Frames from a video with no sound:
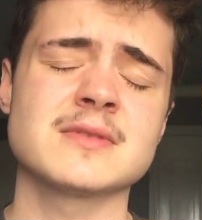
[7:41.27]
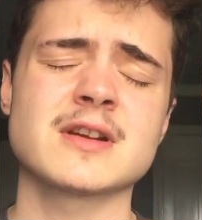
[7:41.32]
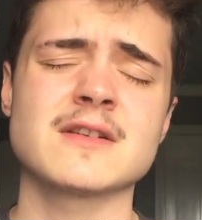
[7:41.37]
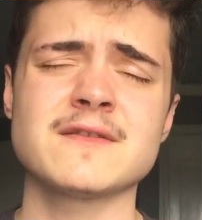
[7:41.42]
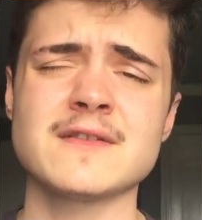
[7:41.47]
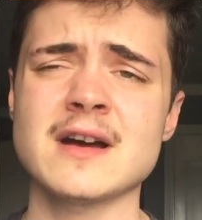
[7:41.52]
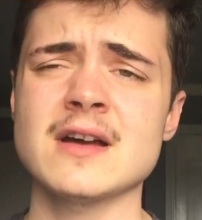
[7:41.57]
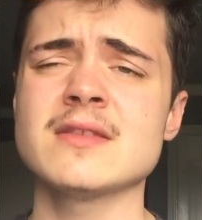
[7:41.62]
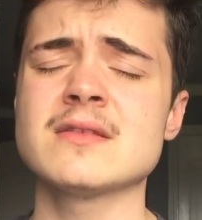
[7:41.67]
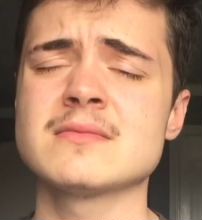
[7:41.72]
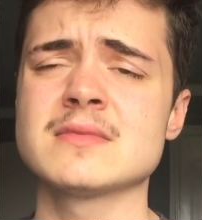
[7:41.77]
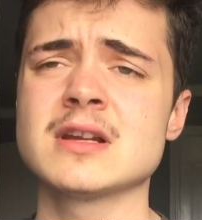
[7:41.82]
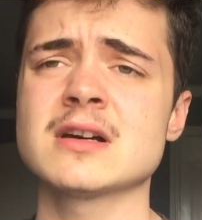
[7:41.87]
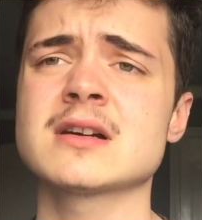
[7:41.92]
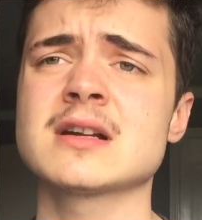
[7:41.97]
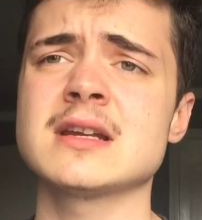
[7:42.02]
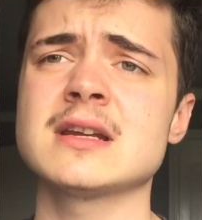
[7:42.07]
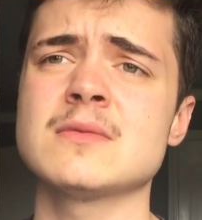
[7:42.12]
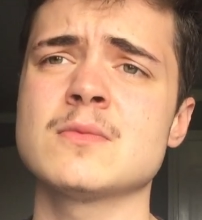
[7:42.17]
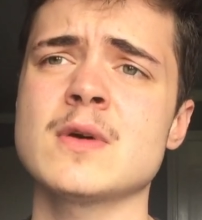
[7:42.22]
And I found them
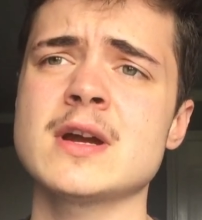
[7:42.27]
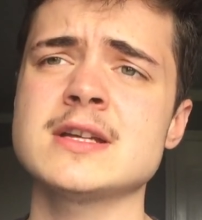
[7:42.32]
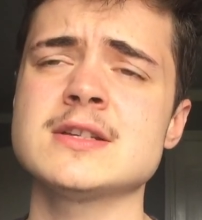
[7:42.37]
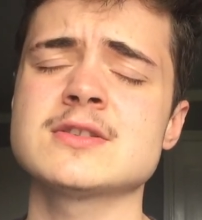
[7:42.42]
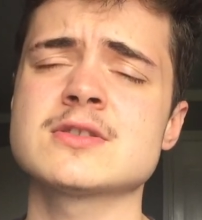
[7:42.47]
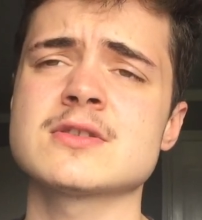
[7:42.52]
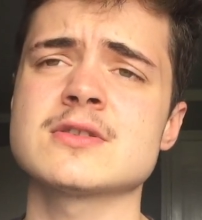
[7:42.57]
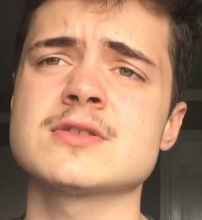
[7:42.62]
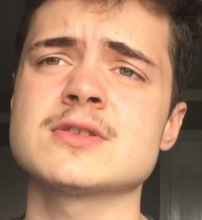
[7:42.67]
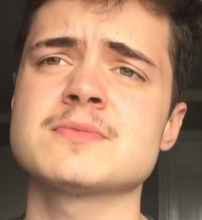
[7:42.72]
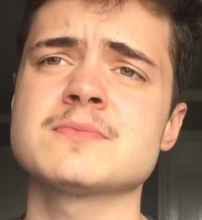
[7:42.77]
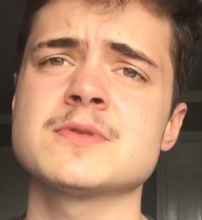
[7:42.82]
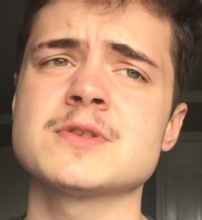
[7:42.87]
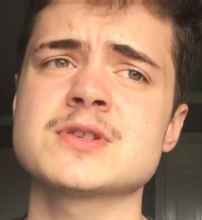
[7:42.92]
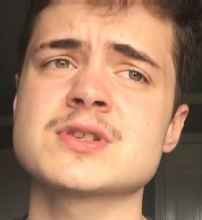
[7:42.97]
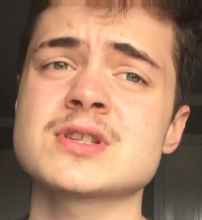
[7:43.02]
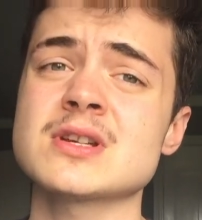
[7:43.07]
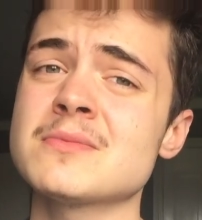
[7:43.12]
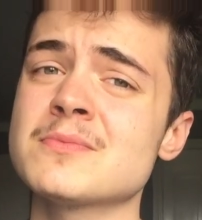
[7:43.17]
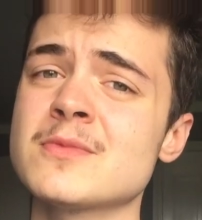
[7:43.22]
luckily in Waitrose, but
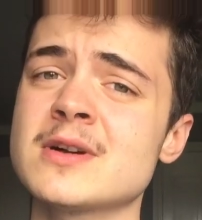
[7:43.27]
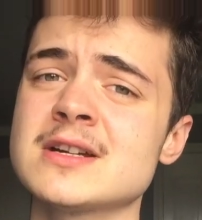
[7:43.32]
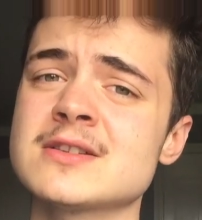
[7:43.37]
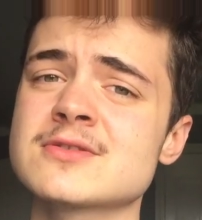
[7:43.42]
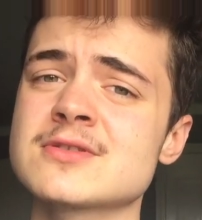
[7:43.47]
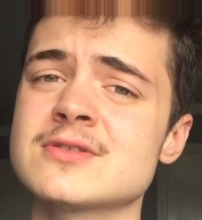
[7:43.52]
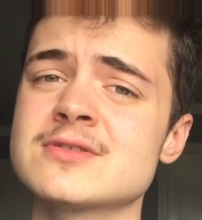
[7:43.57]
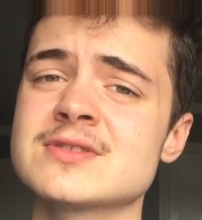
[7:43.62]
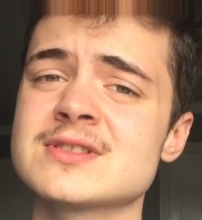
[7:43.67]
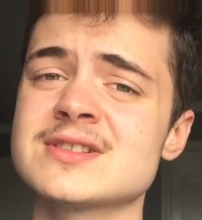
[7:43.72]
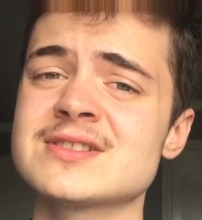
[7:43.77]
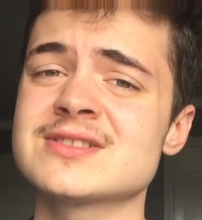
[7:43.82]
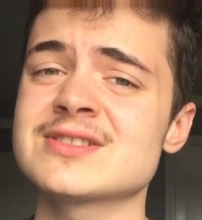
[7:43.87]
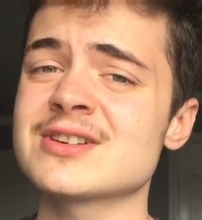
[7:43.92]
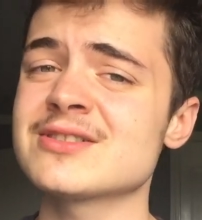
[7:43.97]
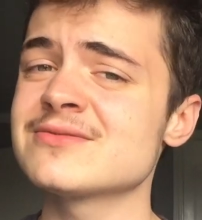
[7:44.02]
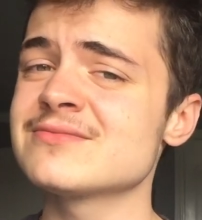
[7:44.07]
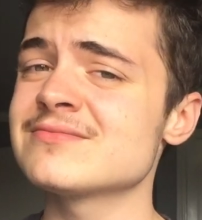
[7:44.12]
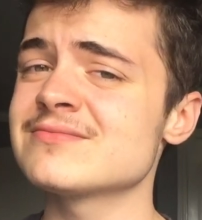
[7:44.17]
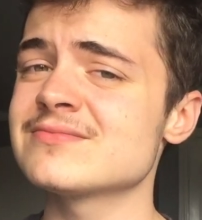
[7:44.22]
some Waitroses
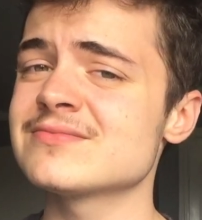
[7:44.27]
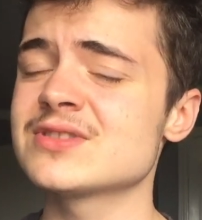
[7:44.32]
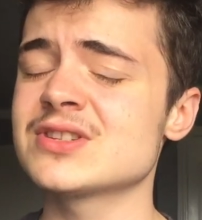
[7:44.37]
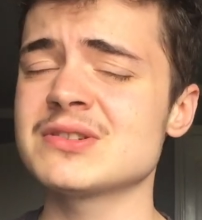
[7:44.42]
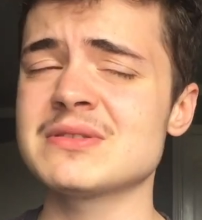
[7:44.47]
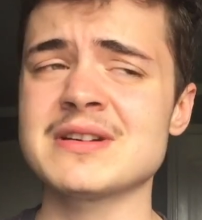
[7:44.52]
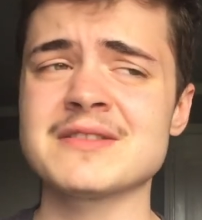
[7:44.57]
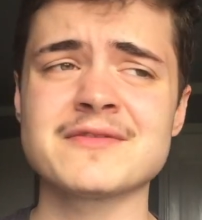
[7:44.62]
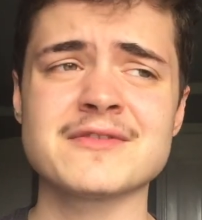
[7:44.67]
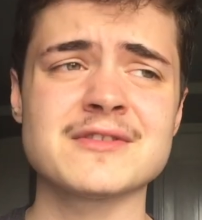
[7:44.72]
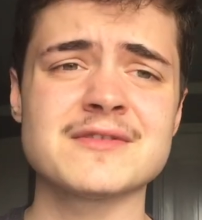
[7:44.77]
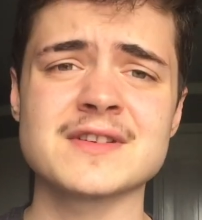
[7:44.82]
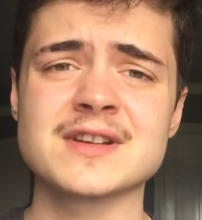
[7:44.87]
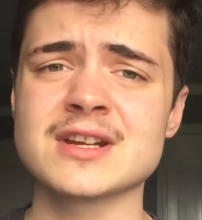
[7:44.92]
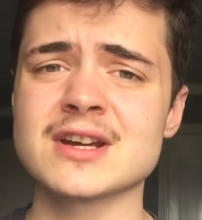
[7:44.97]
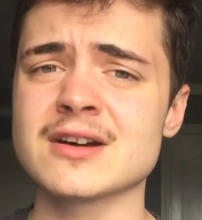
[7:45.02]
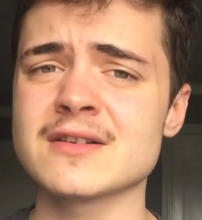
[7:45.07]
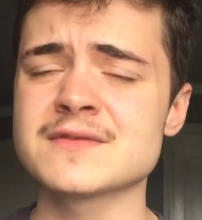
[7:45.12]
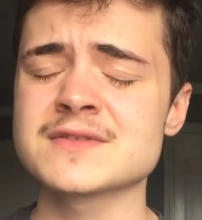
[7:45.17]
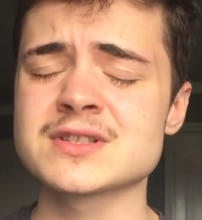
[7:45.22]
don't do everything
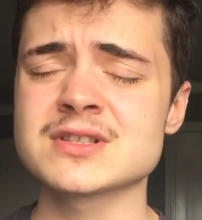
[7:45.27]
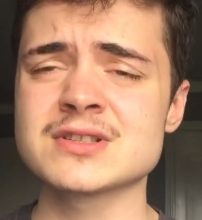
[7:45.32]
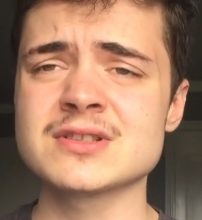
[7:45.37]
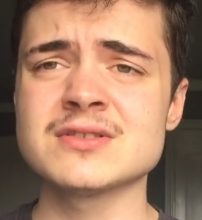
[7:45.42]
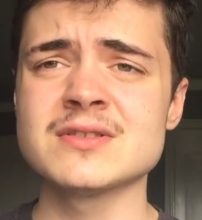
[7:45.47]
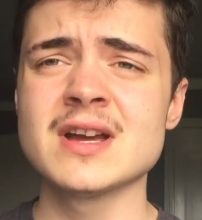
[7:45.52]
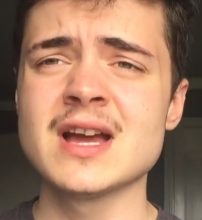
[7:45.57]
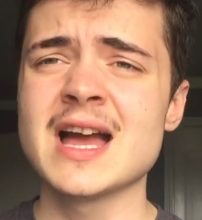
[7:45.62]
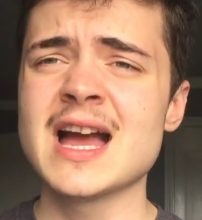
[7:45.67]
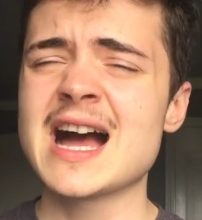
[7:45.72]
that others do.